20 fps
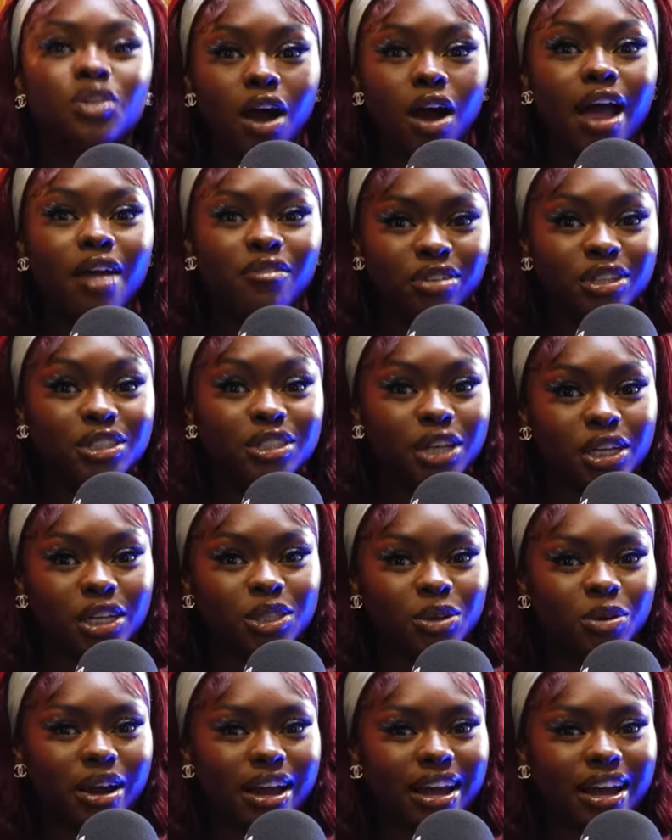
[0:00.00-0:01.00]
Not every
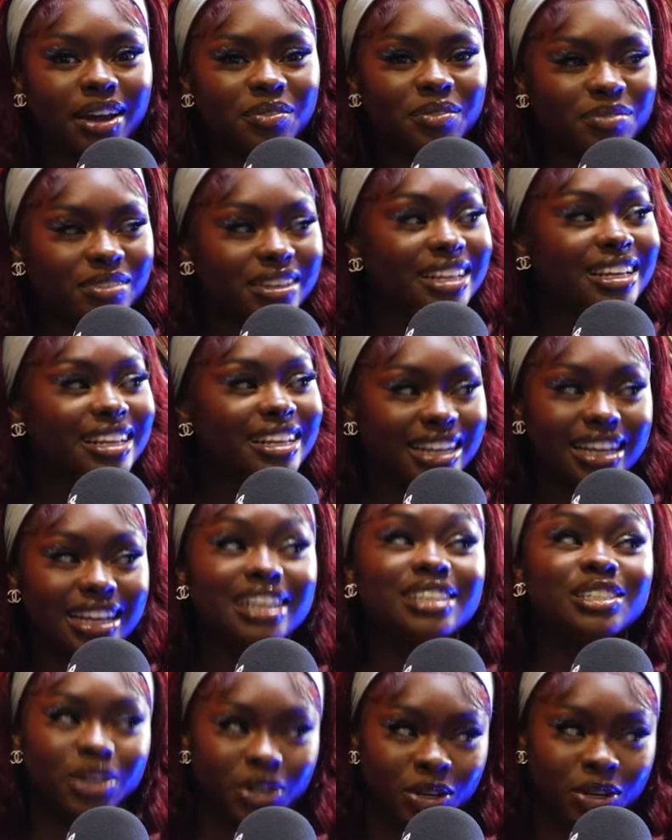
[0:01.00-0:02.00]
church choir
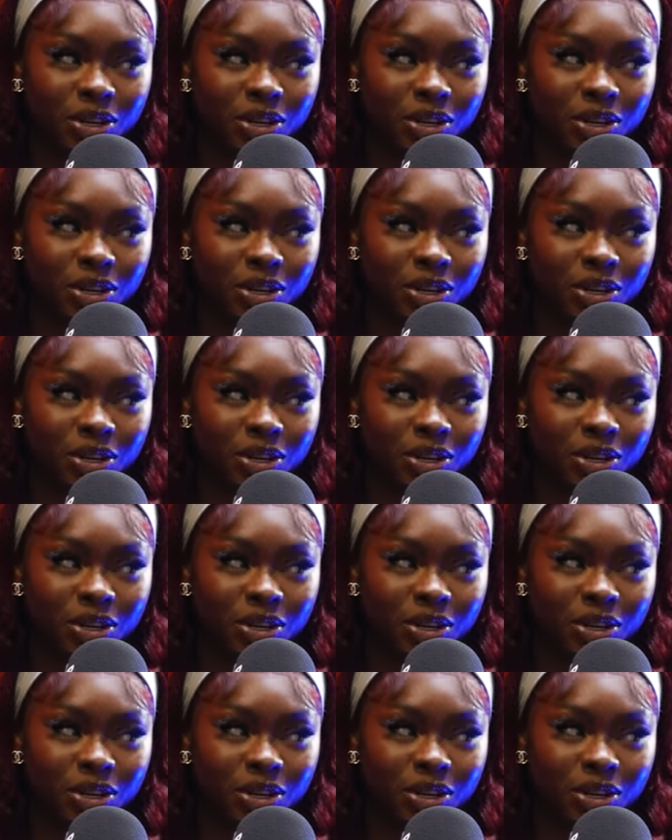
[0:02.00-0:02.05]
is